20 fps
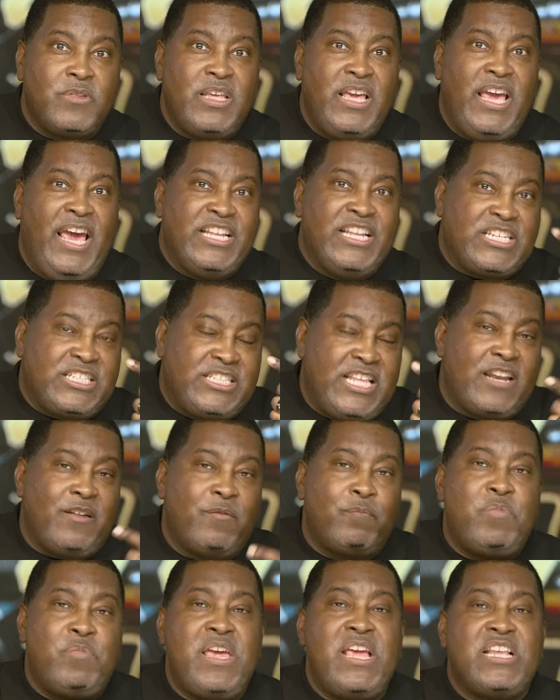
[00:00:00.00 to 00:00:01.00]
instead
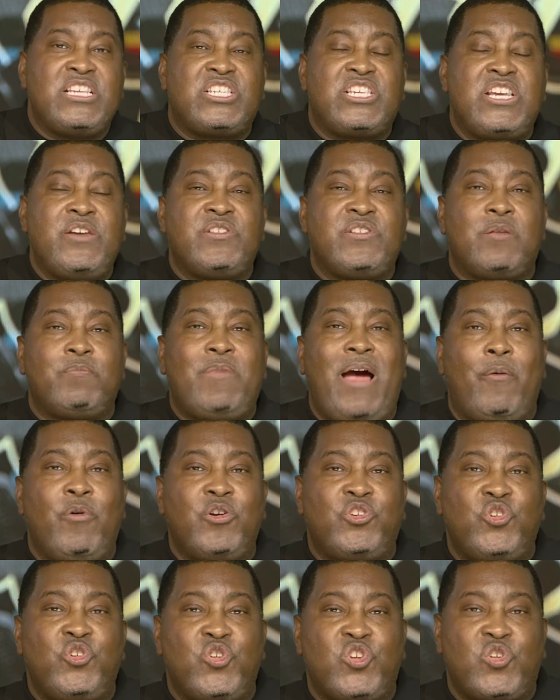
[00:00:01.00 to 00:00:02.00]
of being serious about
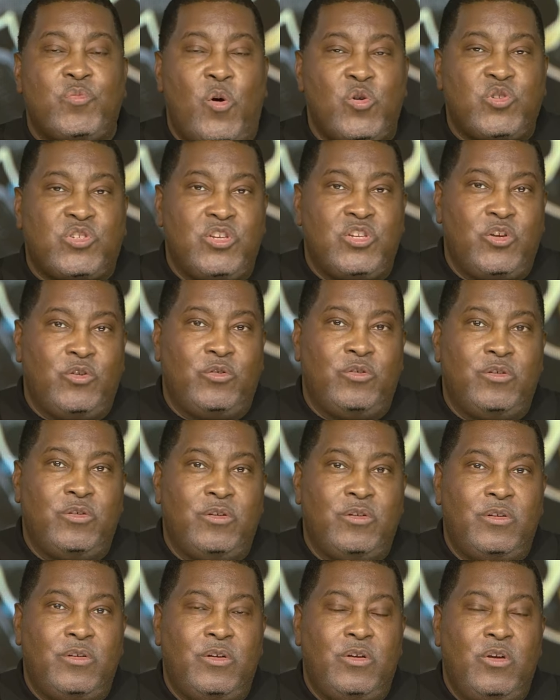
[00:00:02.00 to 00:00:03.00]
what you're supposed to do?
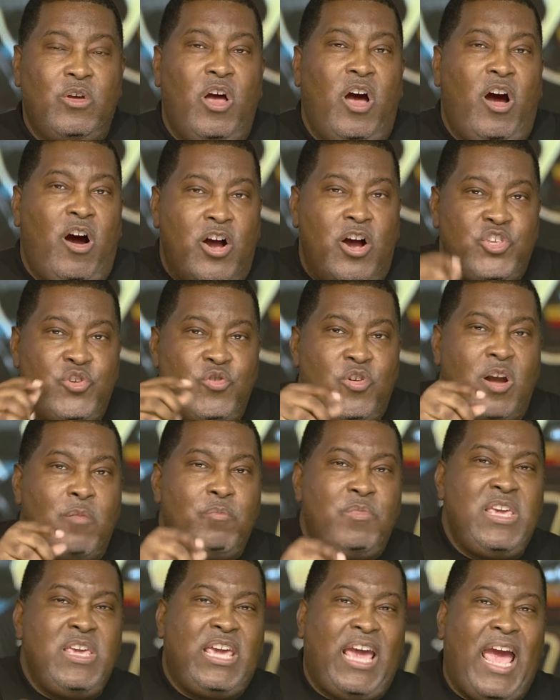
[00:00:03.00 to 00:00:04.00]
Are you going to
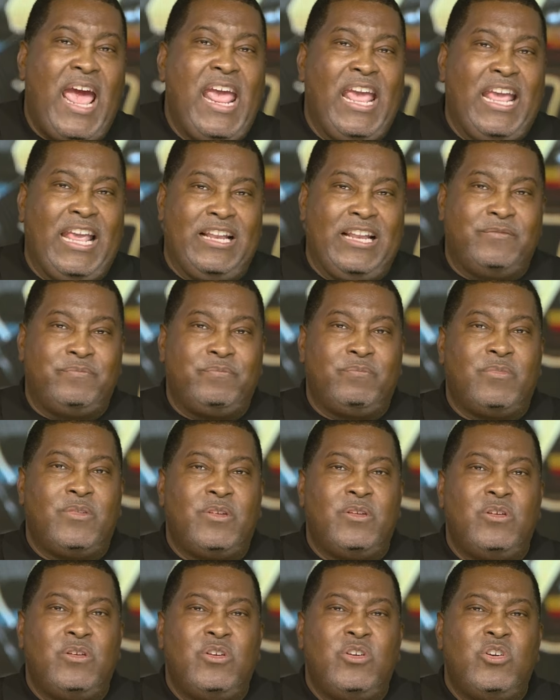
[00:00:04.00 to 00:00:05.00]
be Cain,
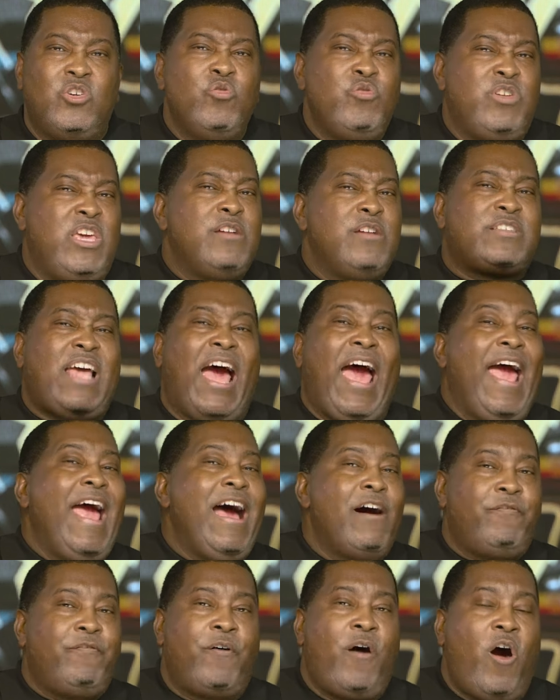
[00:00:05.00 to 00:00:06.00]
who gives
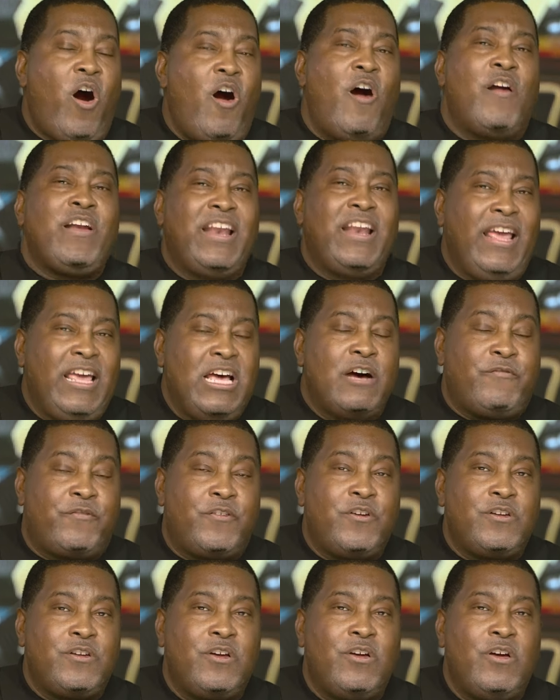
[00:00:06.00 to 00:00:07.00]
half-hearted
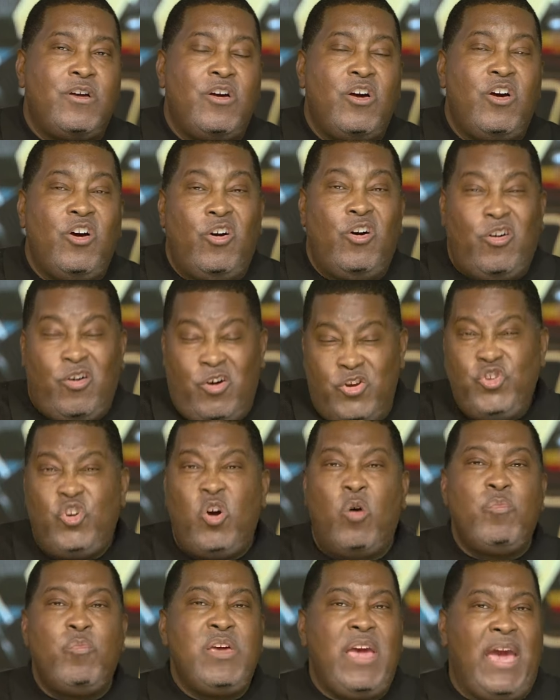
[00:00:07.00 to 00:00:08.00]
effort, or are you
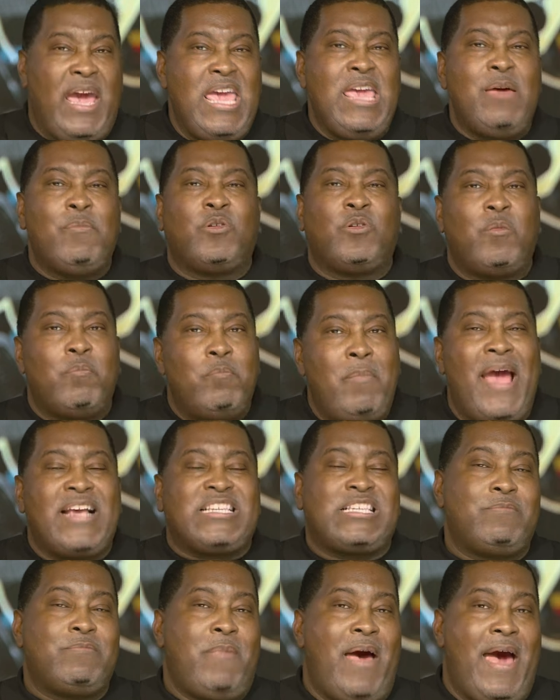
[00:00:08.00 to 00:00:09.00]
going to be able to
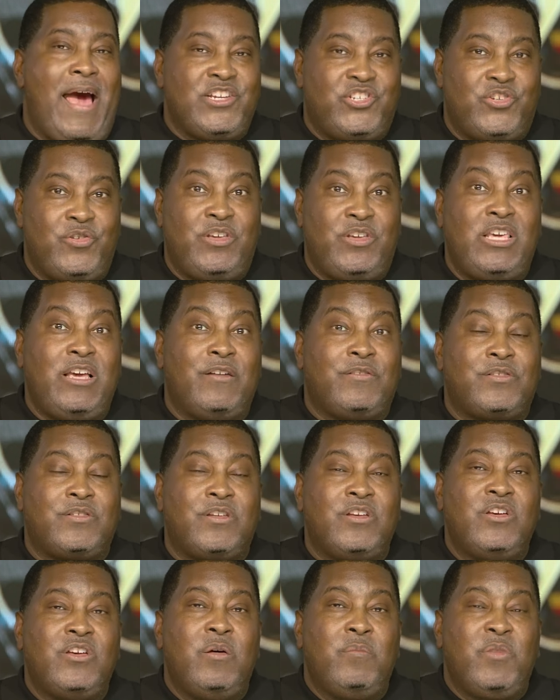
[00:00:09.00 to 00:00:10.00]
maximize your gifts
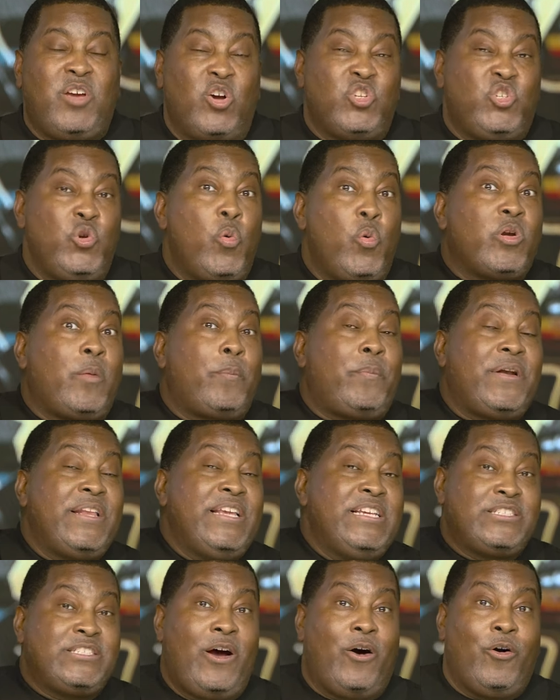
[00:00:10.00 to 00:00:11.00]
because you want to
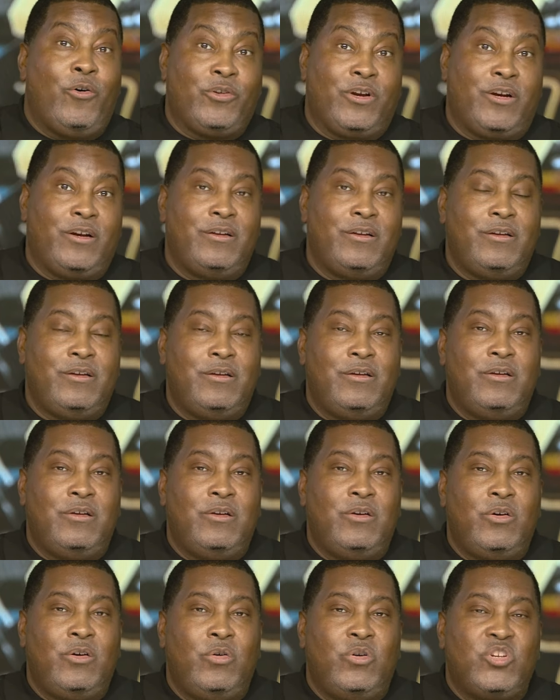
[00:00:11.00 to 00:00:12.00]
please the owner?
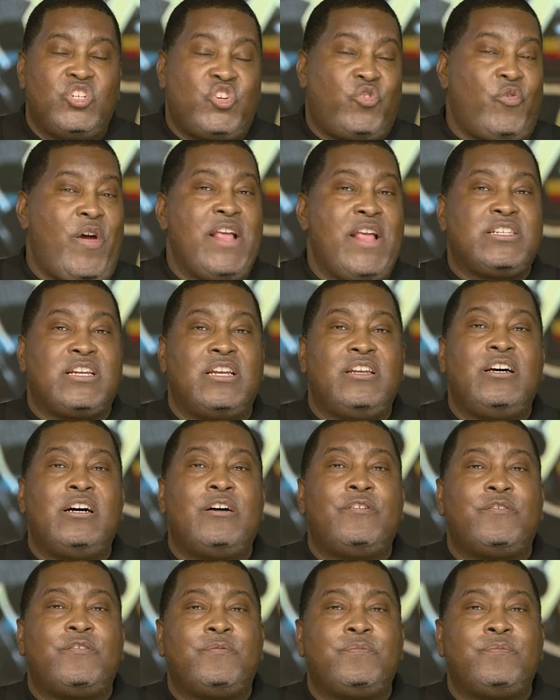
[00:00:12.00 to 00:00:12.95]
Strange enough,